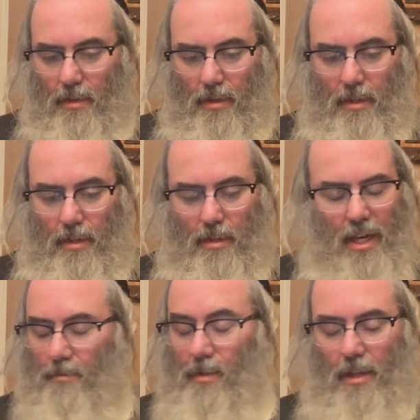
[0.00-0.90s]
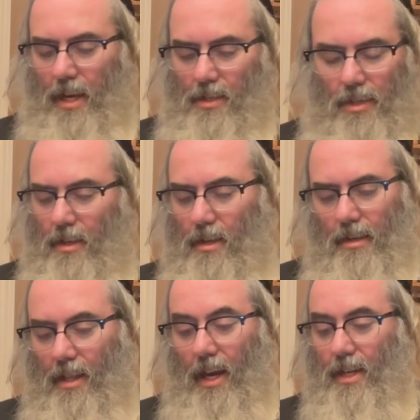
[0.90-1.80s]
the last
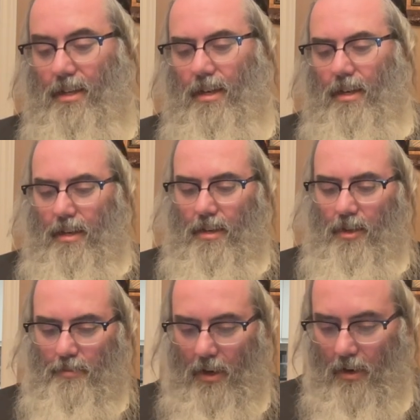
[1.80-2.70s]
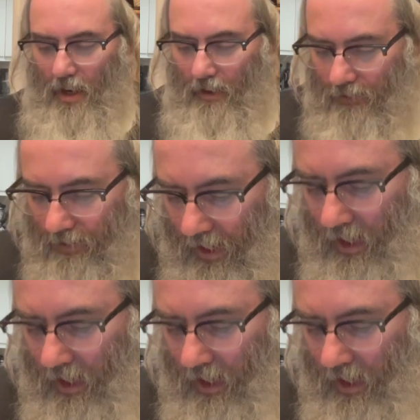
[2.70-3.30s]
line in this paragraph,